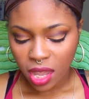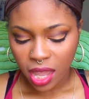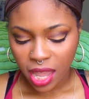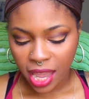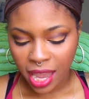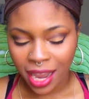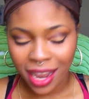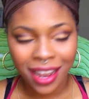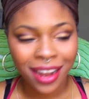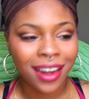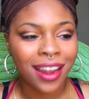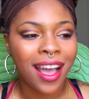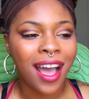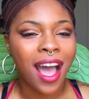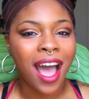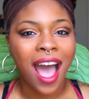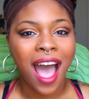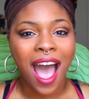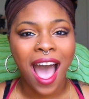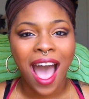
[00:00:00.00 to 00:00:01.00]
And
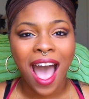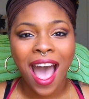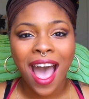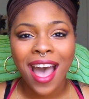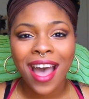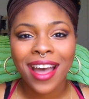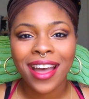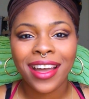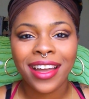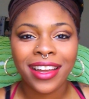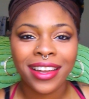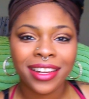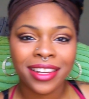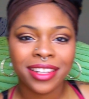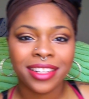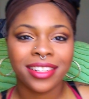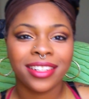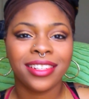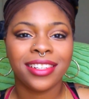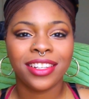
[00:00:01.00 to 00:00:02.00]
I
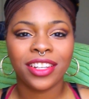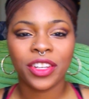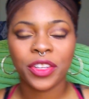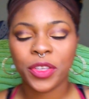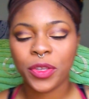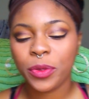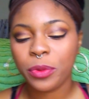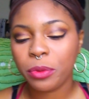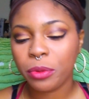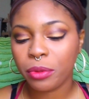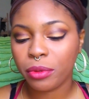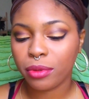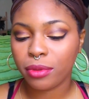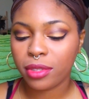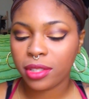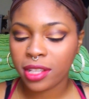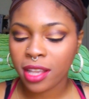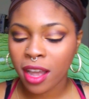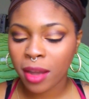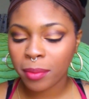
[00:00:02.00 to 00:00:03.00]
use
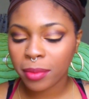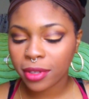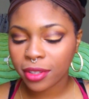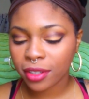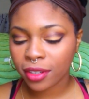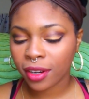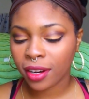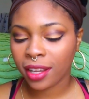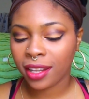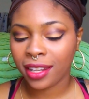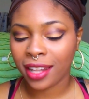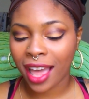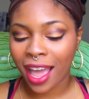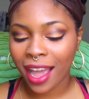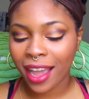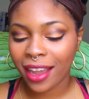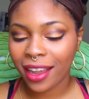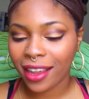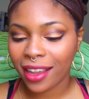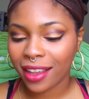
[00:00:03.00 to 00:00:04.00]
Tumblr a
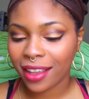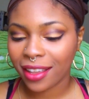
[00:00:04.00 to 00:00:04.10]
lot,